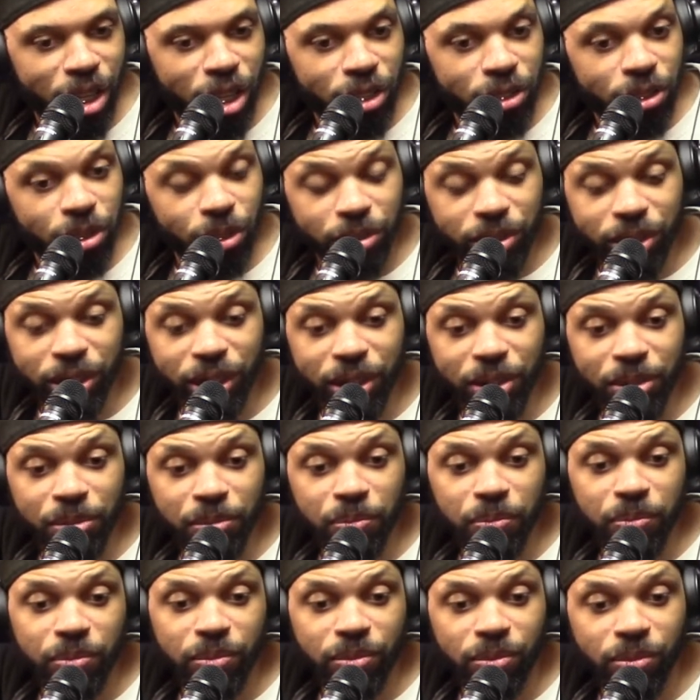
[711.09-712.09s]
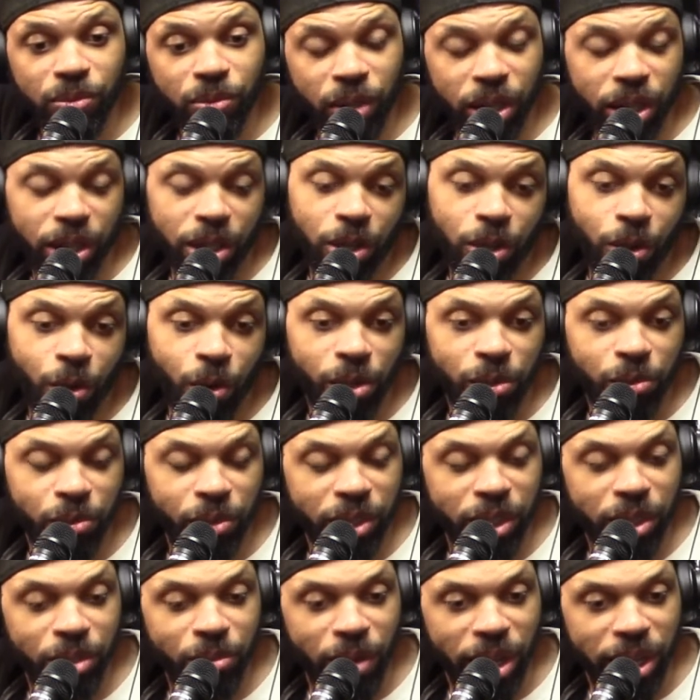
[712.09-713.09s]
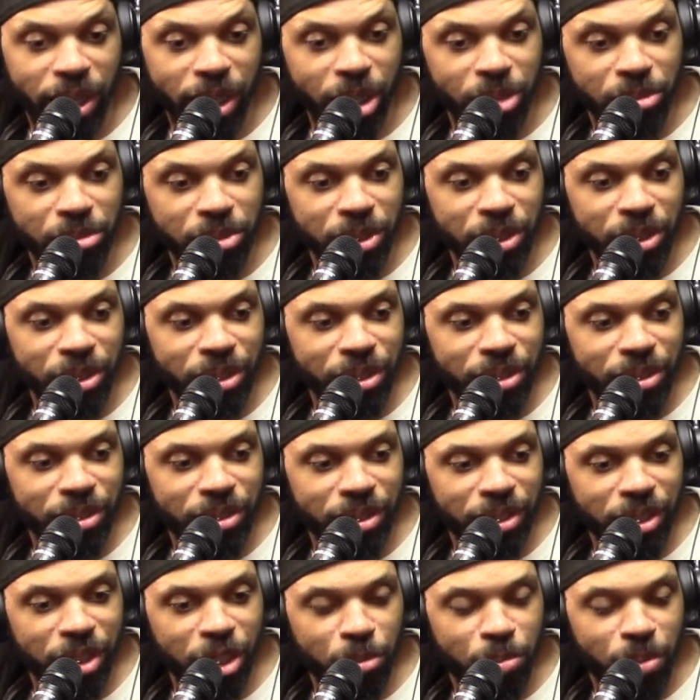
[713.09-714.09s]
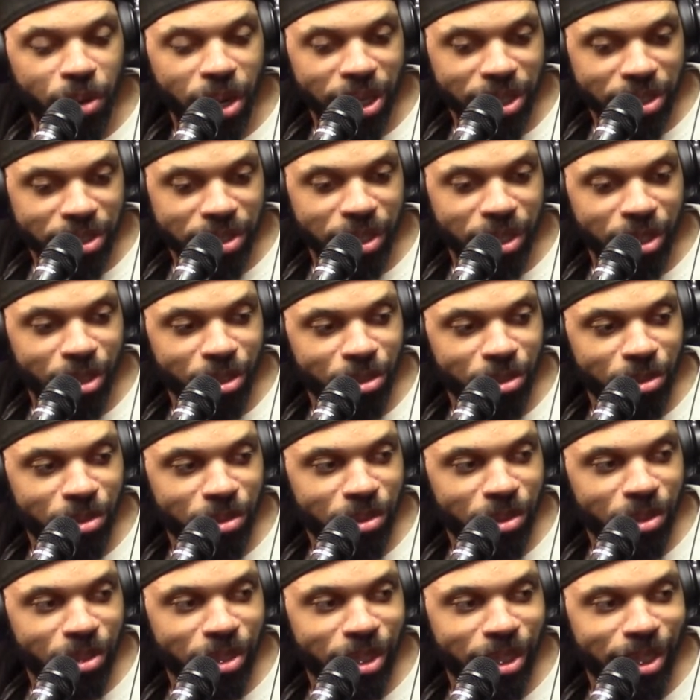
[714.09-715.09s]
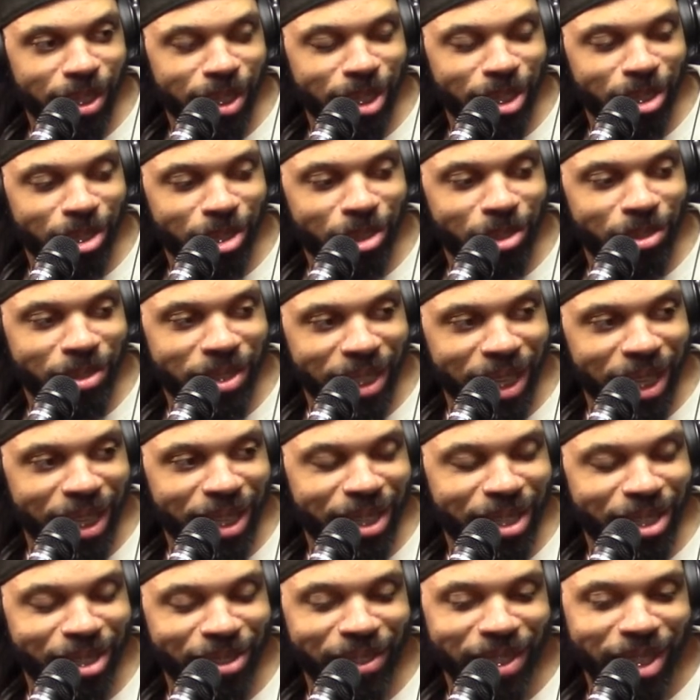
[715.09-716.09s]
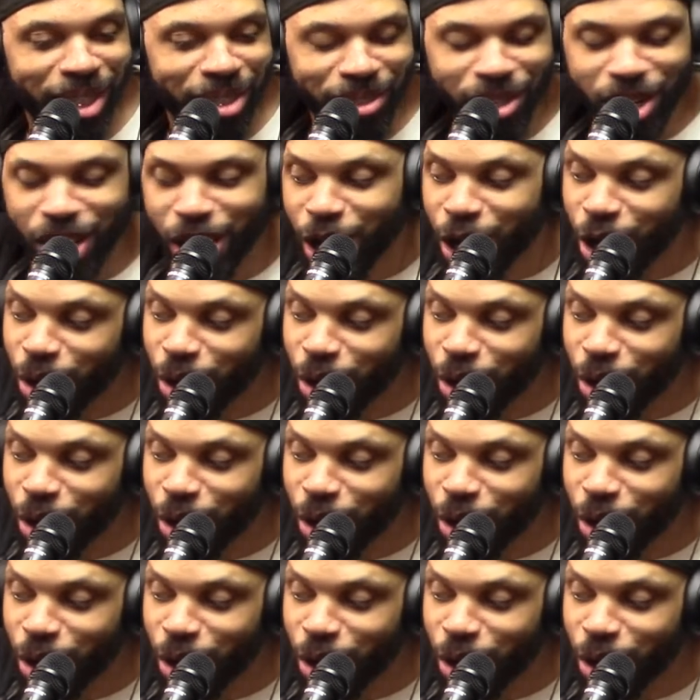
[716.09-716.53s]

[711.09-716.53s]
So she well, of course, when he wake up, she uh, he probably tell uh, who did it or whatever.